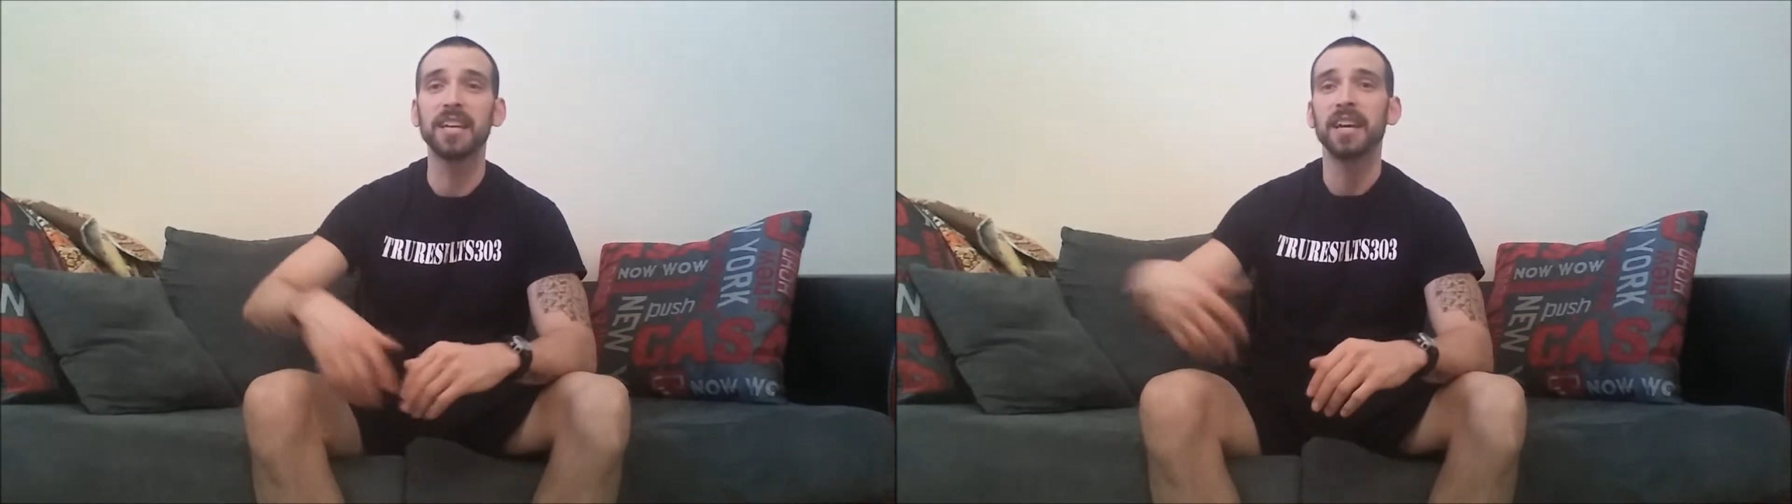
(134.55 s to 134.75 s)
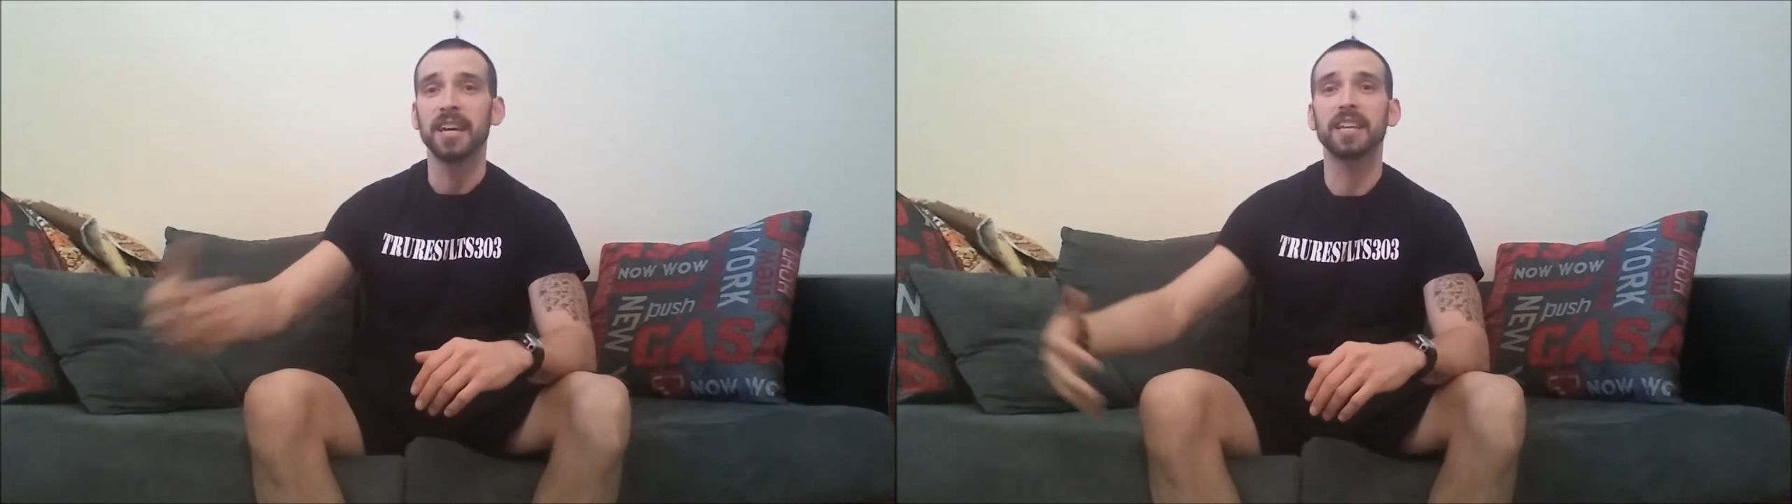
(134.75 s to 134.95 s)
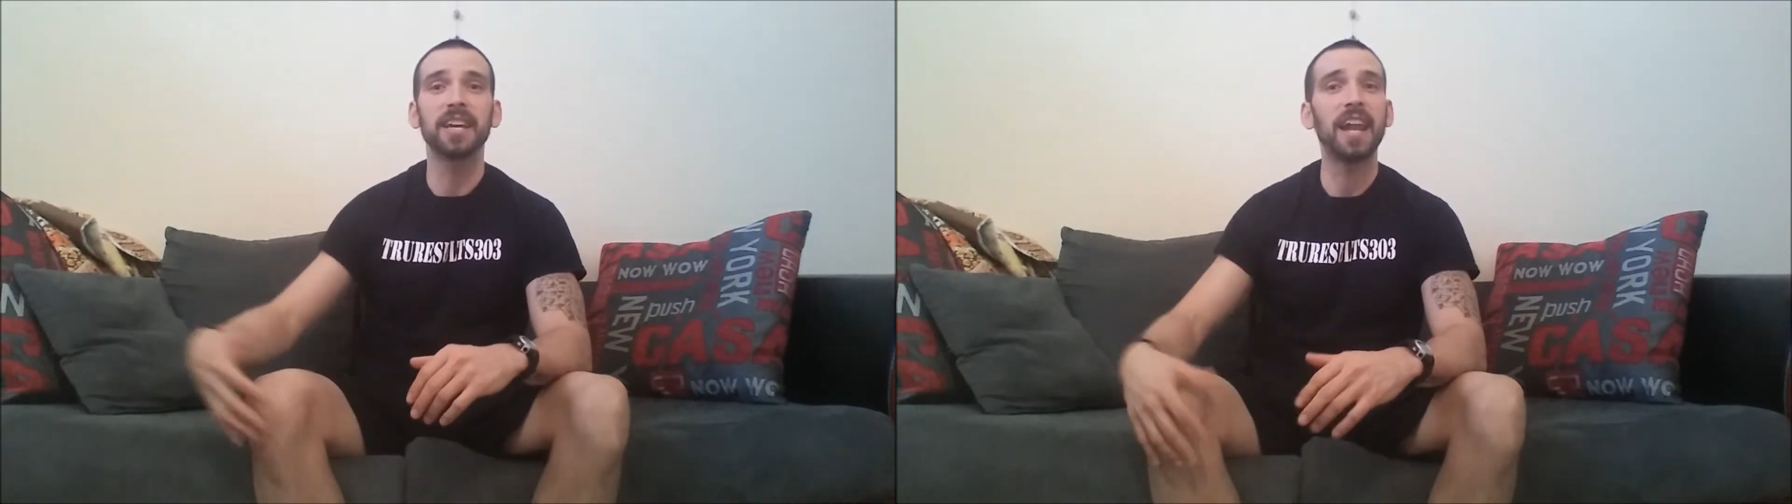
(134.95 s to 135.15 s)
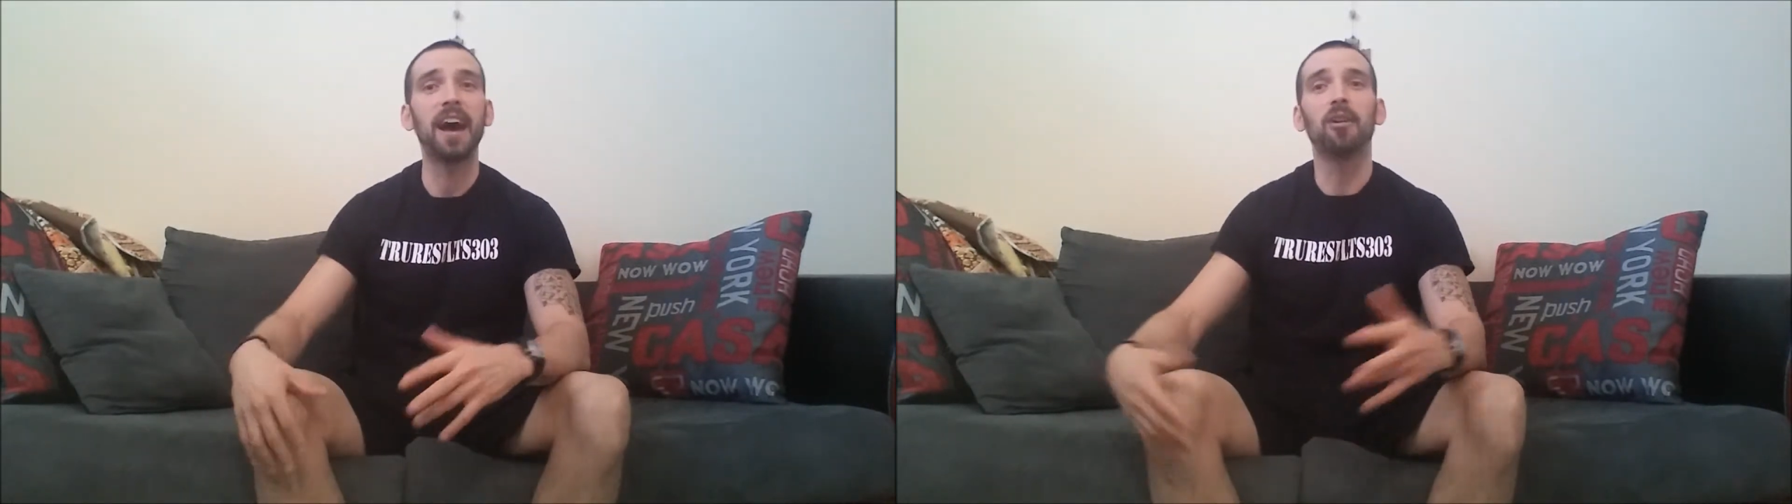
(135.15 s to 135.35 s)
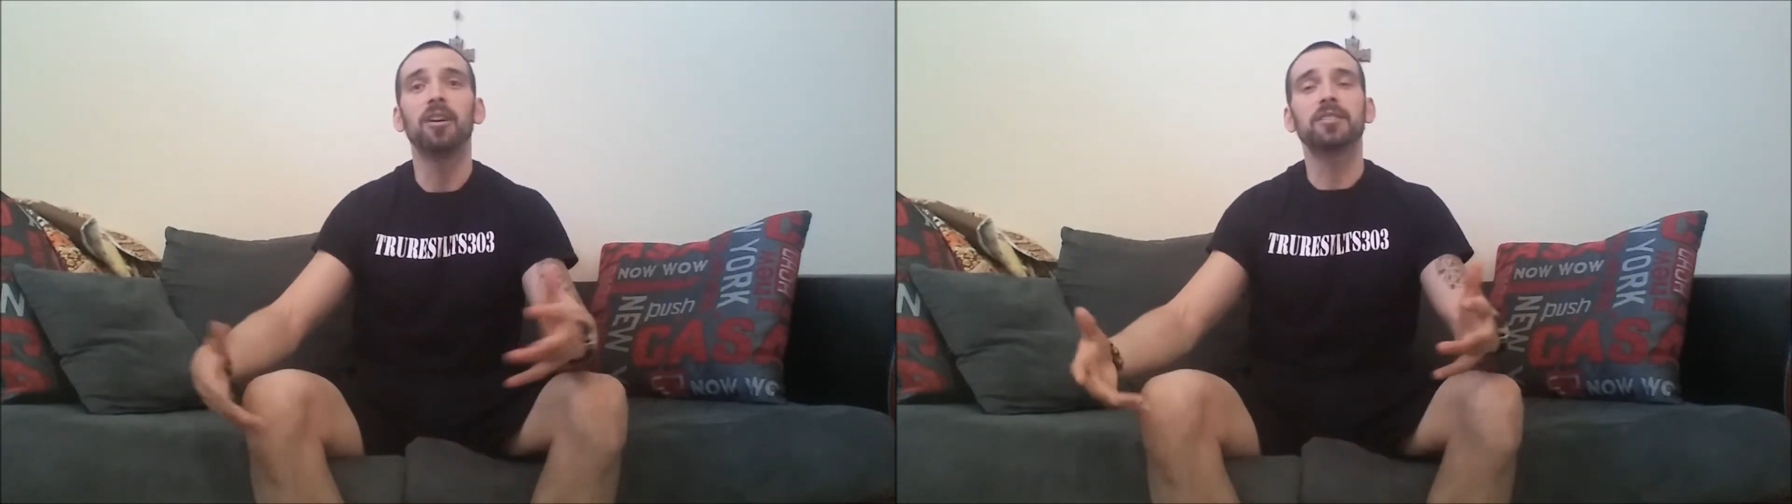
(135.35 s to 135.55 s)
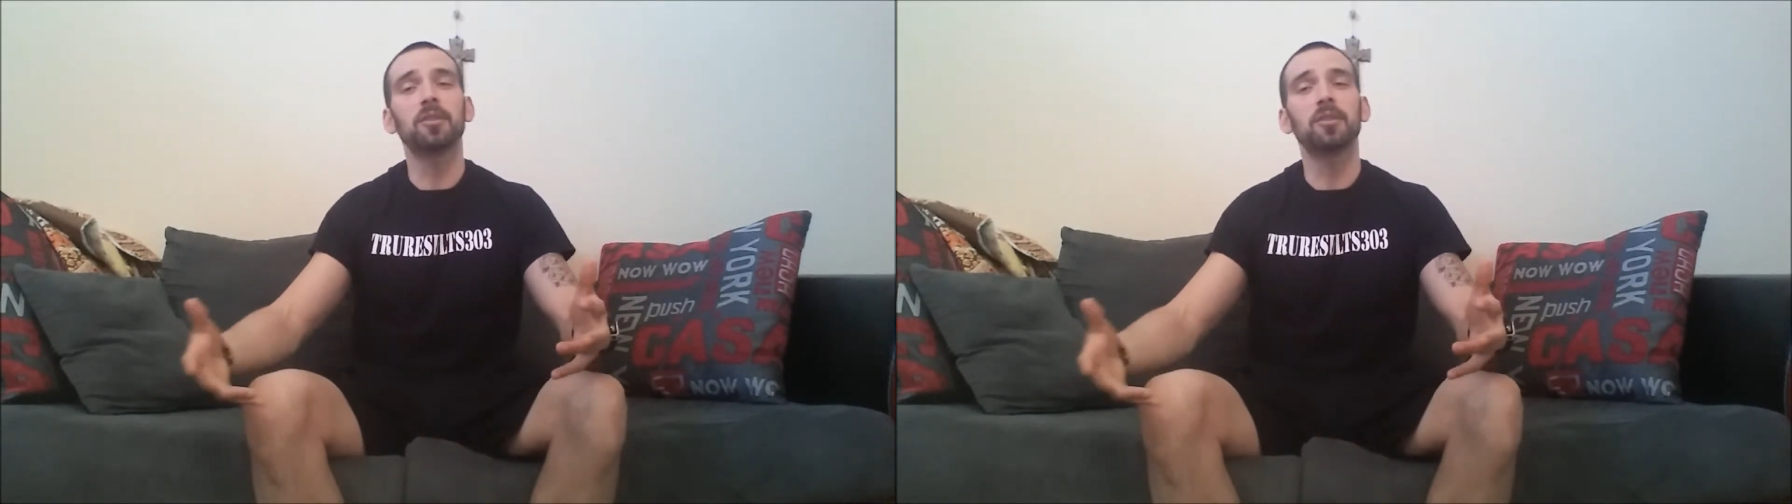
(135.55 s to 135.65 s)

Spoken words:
it, get out.